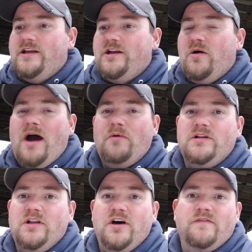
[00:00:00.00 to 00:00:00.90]
I
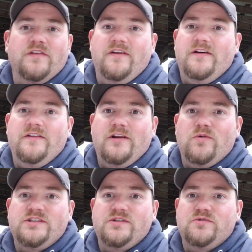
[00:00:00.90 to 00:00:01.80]
would love for the
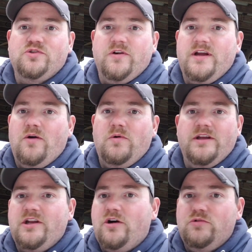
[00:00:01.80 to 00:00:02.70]
original trio,
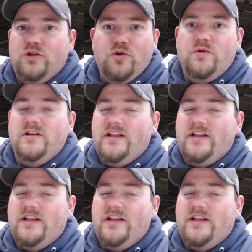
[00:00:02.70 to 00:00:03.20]
Luke,